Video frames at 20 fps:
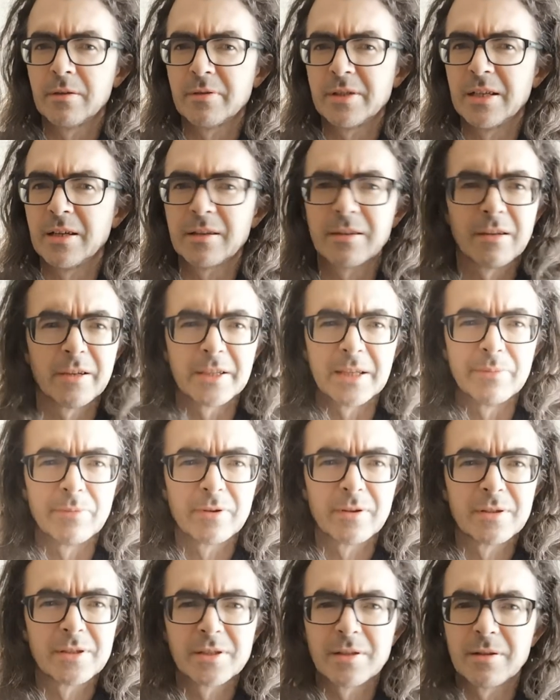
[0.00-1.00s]
does he not like
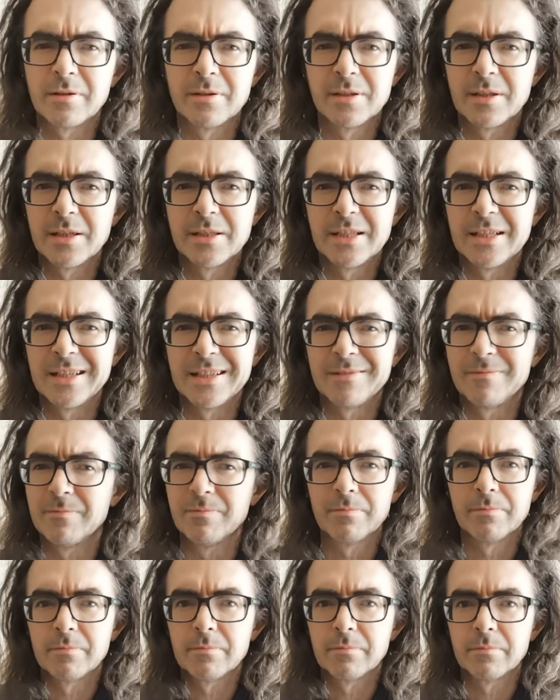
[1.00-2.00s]
immigrants, or does he
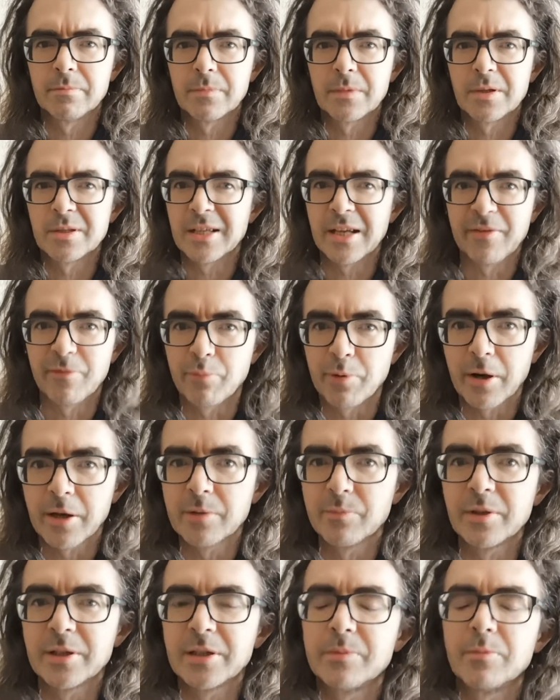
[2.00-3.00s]
have a
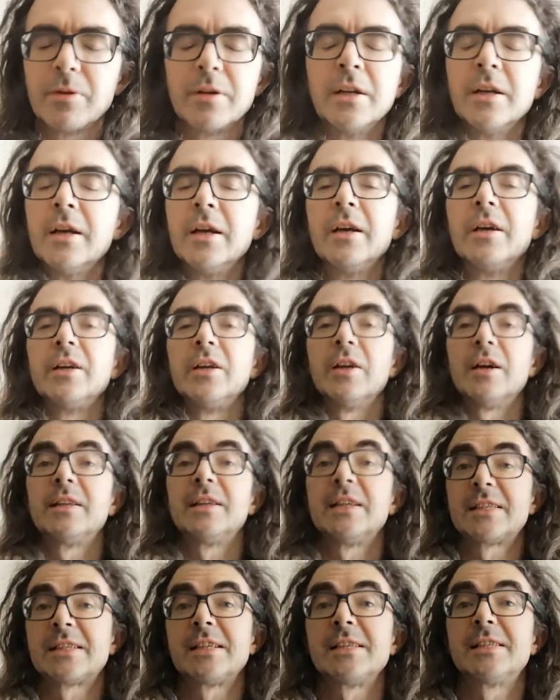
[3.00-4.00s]
problem with them, or, you know?
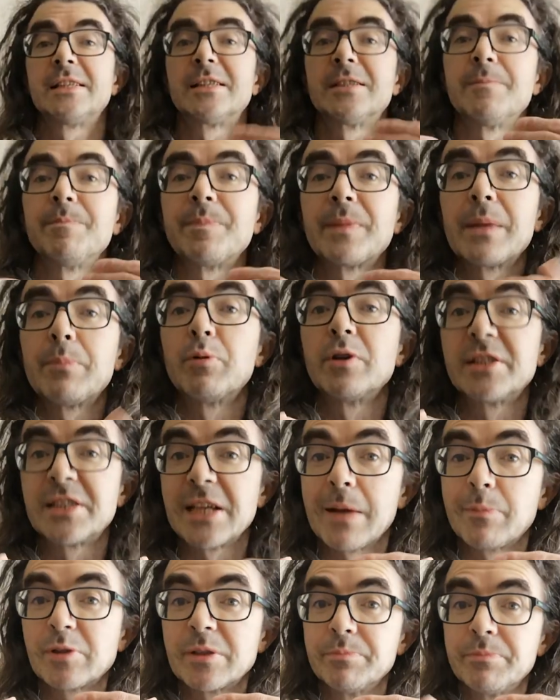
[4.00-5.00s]
And this is the
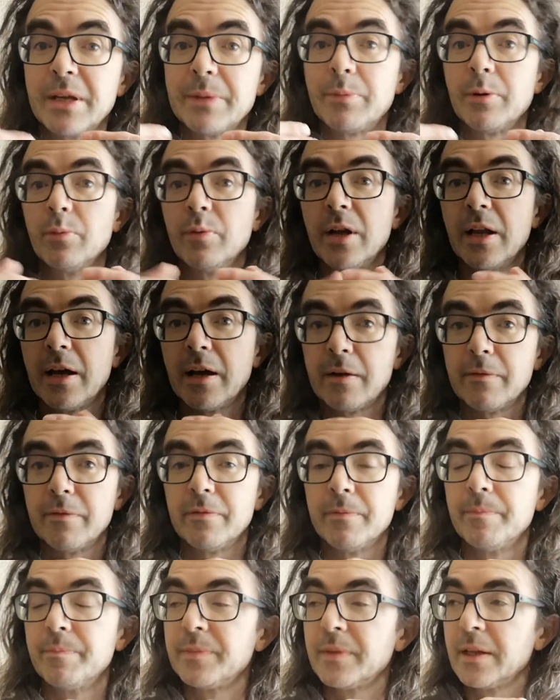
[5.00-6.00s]
perception people will
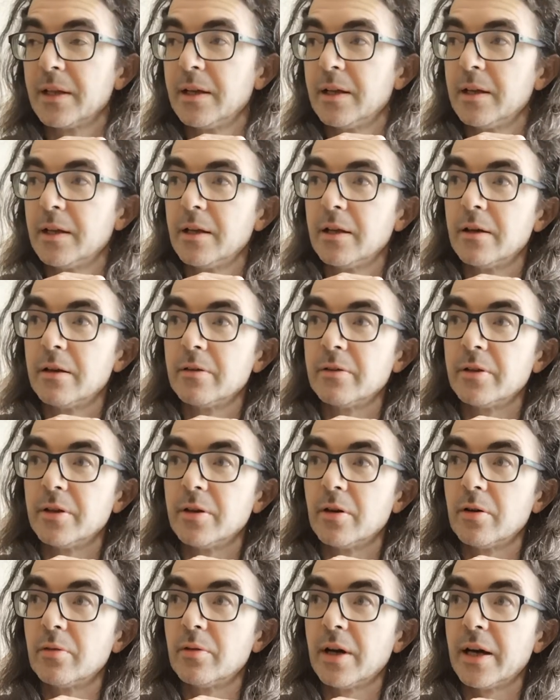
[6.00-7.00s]
have, you
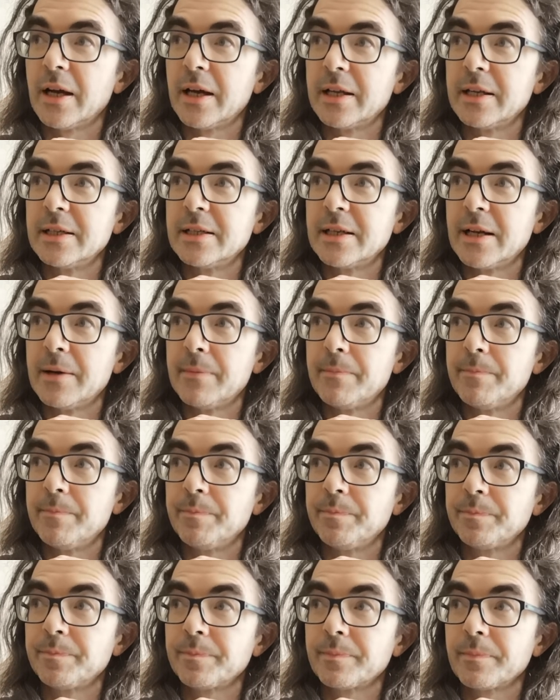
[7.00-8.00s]
know,
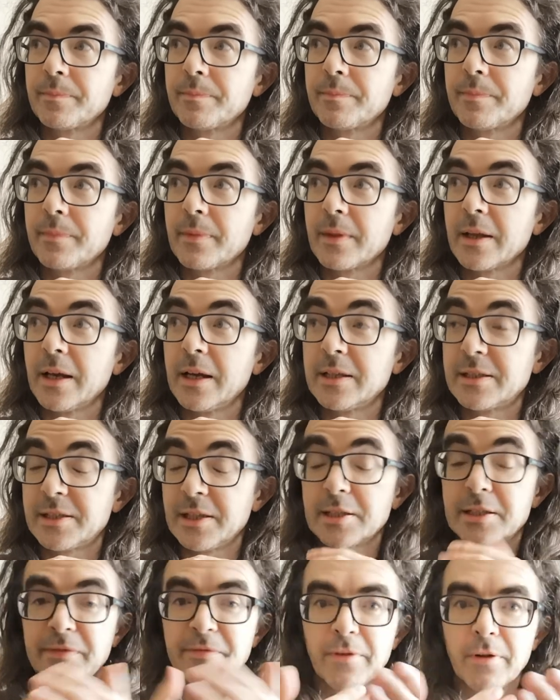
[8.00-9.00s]
and
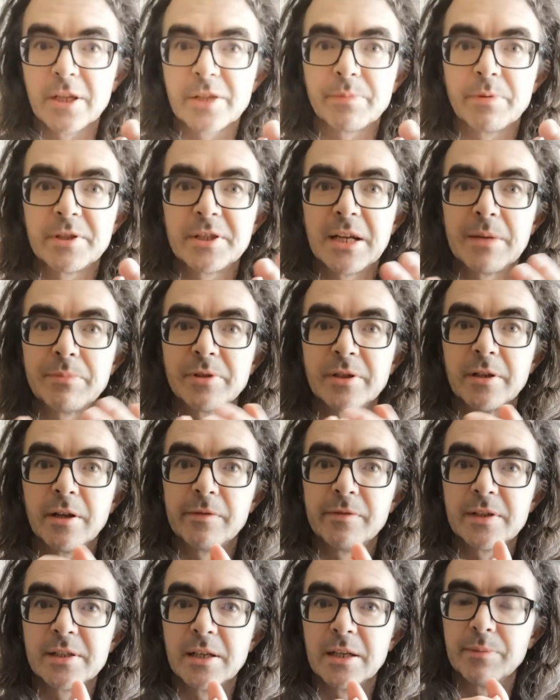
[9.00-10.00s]
it's a false perception,
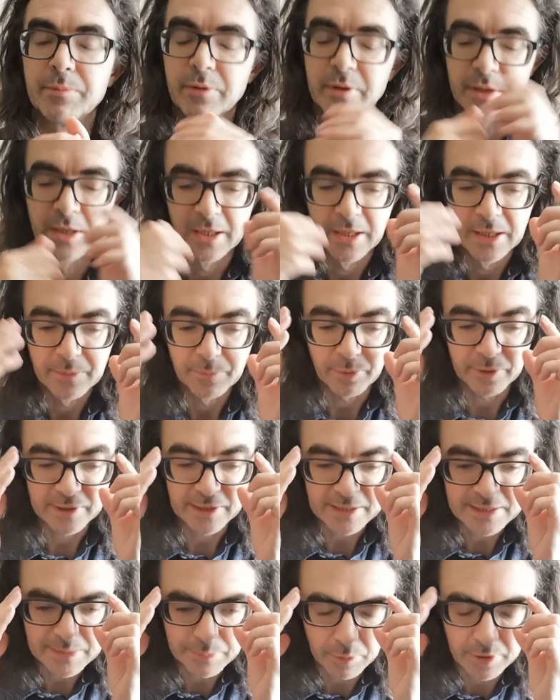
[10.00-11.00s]
obviously, but
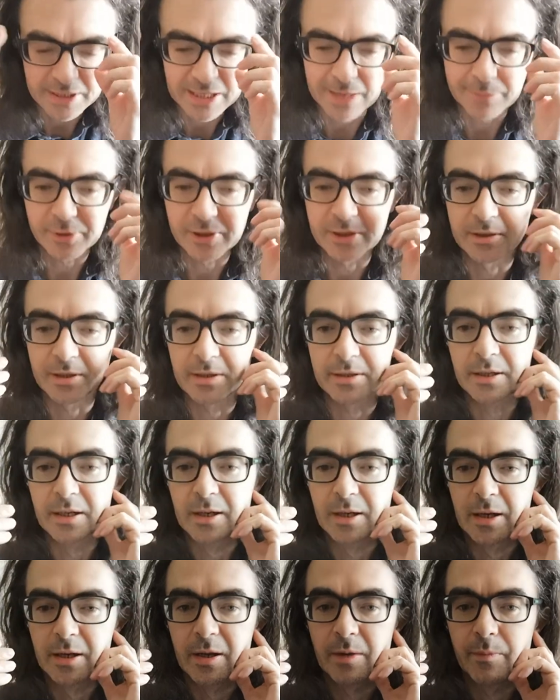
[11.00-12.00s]
that's the perception that
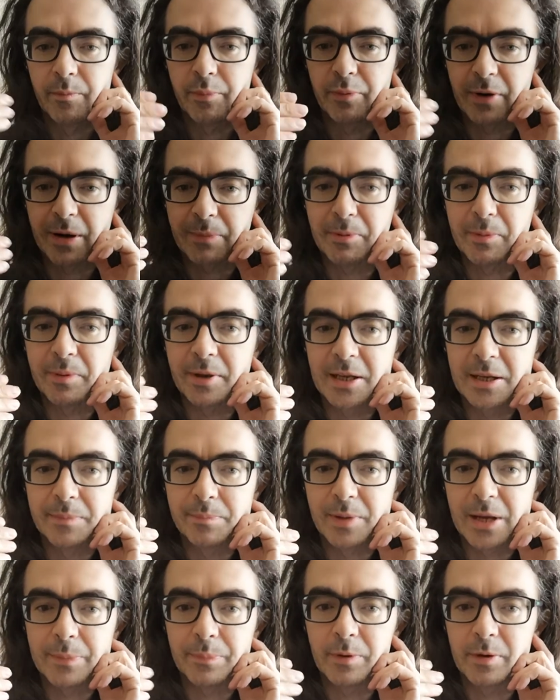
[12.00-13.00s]
probably
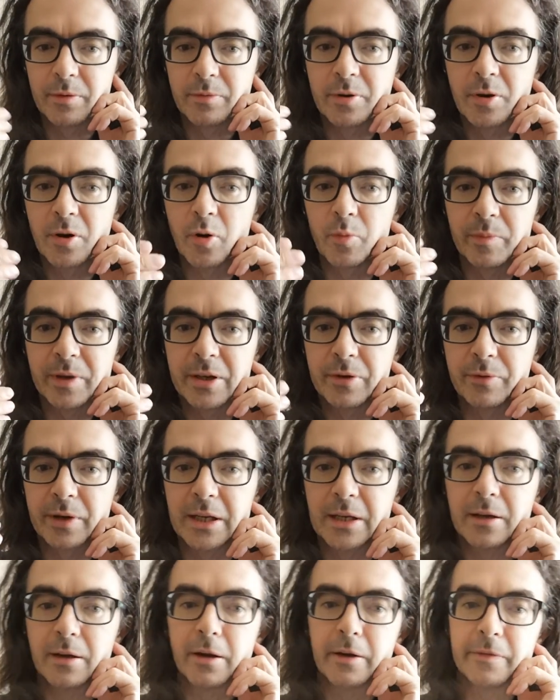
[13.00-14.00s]
people who know me in
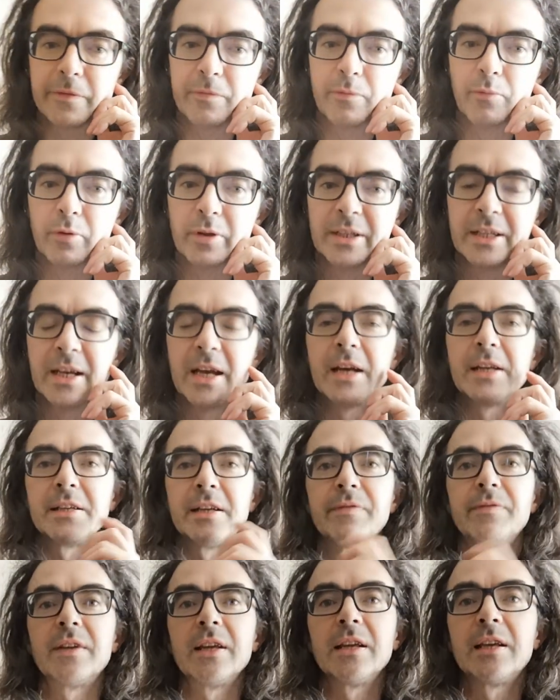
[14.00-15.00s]
real life would
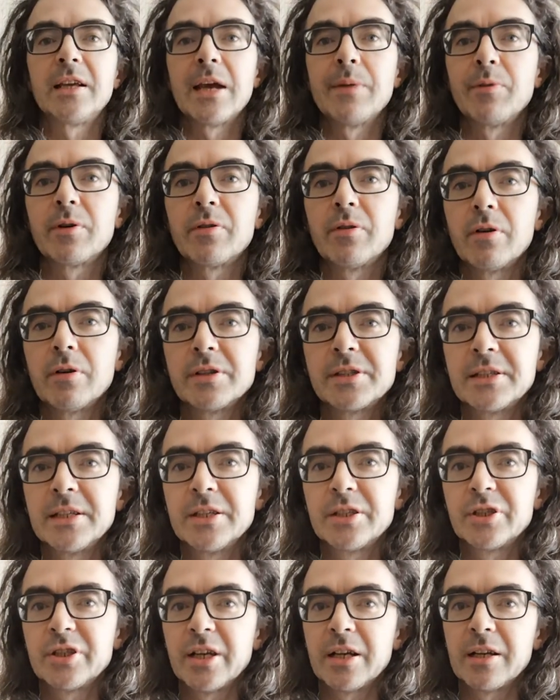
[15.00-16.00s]
get if they came across
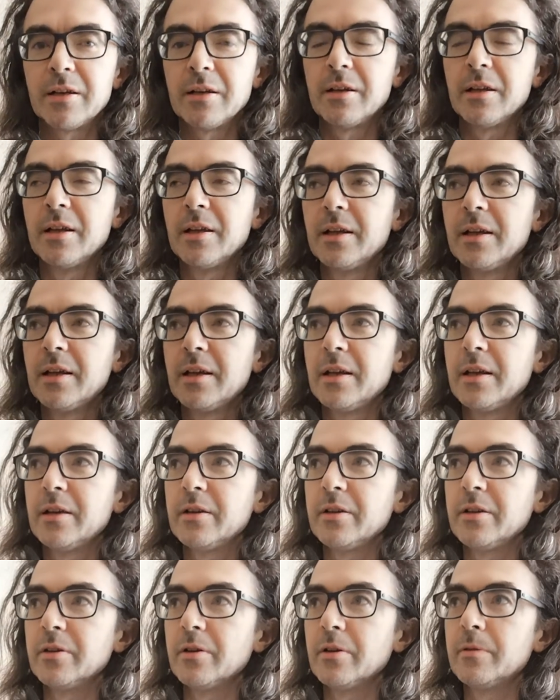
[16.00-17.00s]
this channel,
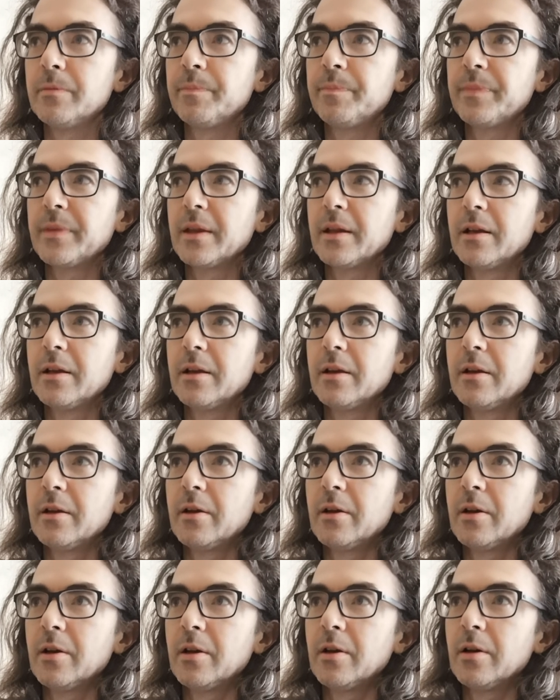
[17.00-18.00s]
you know.
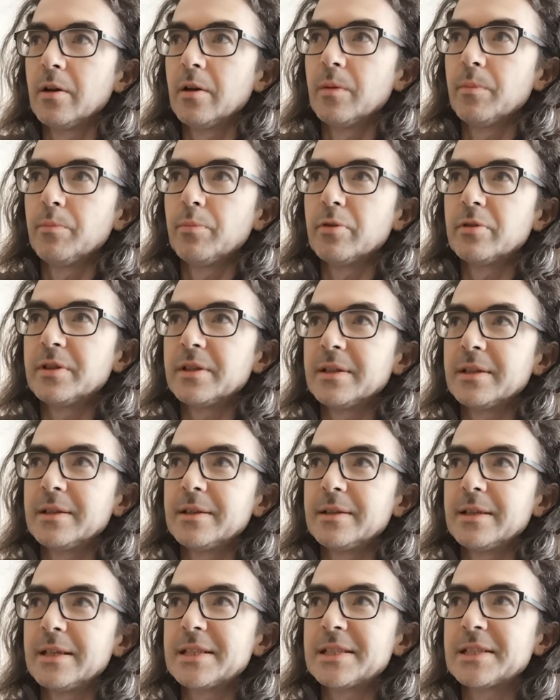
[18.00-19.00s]
But
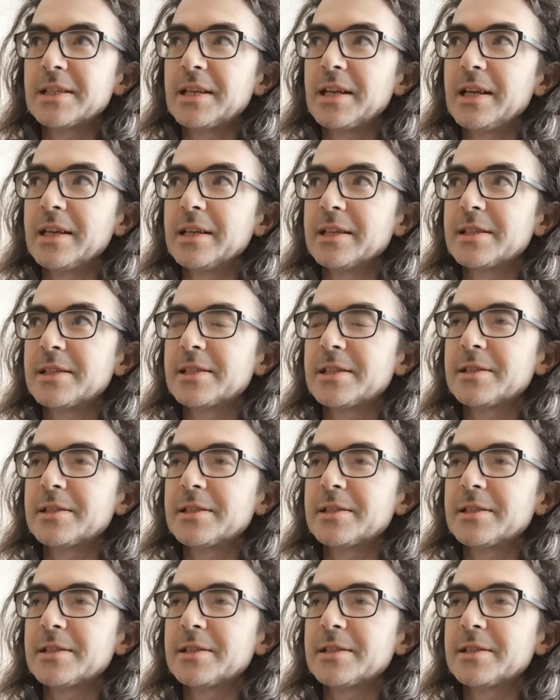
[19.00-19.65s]
this is the thing,